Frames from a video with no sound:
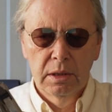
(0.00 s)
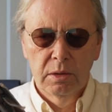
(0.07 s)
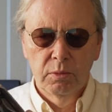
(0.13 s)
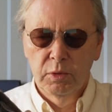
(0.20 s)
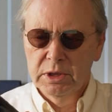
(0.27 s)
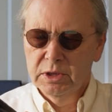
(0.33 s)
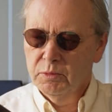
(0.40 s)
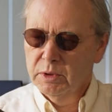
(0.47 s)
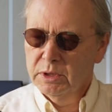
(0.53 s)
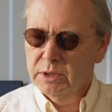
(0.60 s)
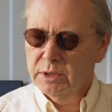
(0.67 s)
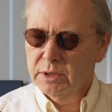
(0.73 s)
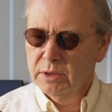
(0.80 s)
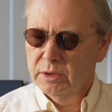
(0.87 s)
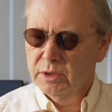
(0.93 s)
which
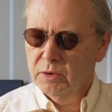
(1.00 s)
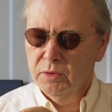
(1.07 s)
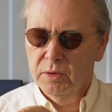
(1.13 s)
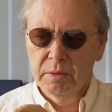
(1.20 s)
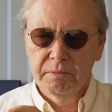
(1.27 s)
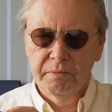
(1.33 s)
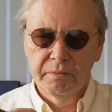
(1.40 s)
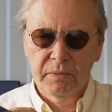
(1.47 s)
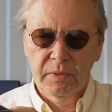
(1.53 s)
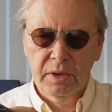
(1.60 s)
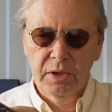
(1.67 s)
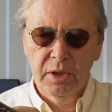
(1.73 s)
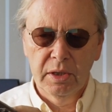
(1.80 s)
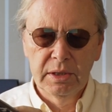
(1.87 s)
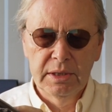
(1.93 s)
was so
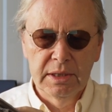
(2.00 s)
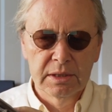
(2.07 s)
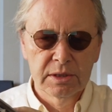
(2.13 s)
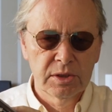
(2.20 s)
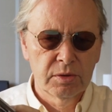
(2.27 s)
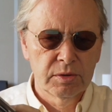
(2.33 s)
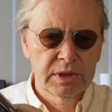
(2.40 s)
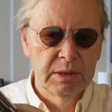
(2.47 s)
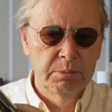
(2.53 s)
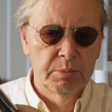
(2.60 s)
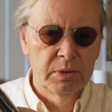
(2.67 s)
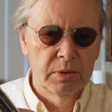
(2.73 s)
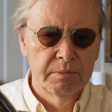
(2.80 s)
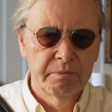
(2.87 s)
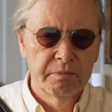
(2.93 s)
cunning and so
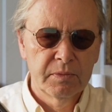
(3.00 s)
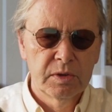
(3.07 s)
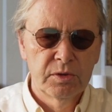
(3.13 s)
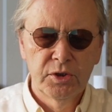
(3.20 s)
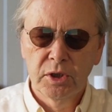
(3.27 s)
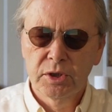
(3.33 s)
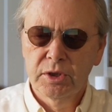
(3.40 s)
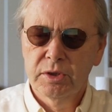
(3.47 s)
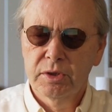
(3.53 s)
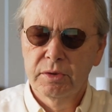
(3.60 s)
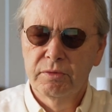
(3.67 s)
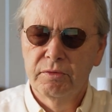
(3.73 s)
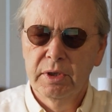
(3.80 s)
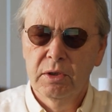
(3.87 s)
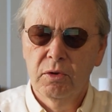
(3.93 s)
simple. Just
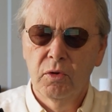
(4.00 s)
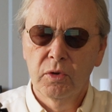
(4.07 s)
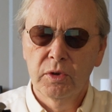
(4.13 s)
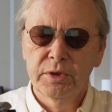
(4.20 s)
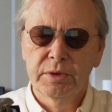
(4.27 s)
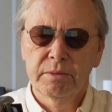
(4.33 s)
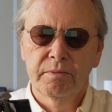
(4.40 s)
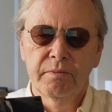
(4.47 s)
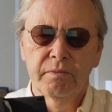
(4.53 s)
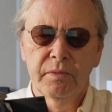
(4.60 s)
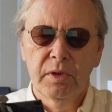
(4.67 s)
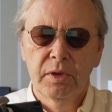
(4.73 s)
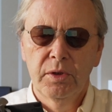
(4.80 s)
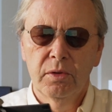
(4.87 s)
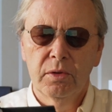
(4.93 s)
record
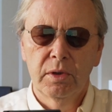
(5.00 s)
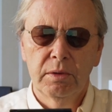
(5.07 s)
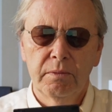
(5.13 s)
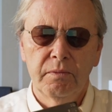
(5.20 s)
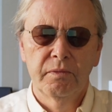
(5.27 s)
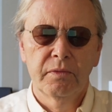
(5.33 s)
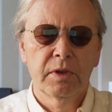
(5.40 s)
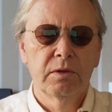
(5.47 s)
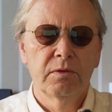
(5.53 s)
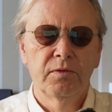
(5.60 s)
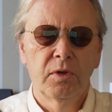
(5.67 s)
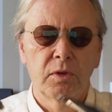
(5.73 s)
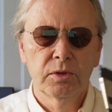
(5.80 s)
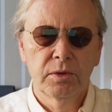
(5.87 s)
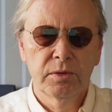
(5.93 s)
your
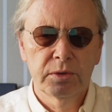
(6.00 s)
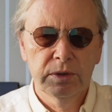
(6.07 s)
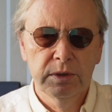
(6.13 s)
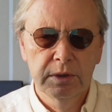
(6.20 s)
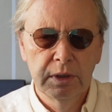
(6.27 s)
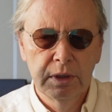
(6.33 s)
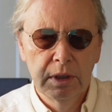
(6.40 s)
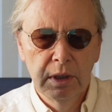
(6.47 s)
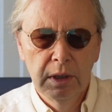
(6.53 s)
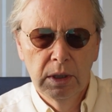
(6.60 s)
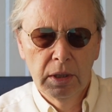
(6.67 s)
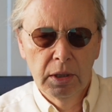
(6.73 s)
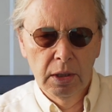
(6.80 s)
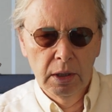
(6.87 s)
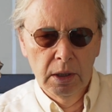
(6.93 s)
photos
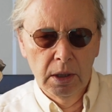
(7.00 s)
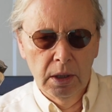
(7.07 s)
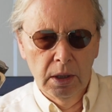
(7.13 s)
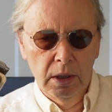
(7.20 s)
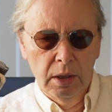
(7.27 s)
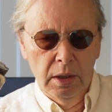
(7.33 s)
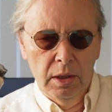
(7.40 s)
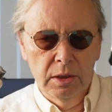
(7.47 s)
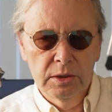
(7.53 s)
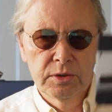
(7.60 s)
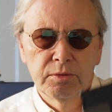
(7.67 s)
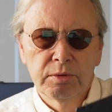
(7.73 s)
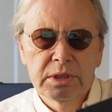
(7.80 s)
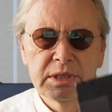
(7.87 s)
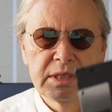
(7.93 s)

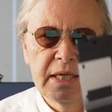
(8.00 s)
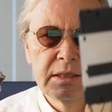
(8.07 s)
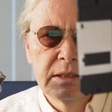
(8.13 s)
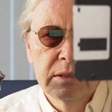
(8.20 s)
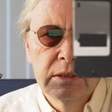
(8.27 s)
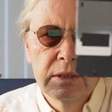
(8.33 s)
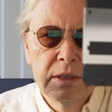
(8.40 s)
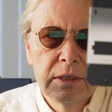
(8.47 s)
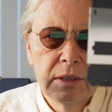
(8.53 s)
onto a standard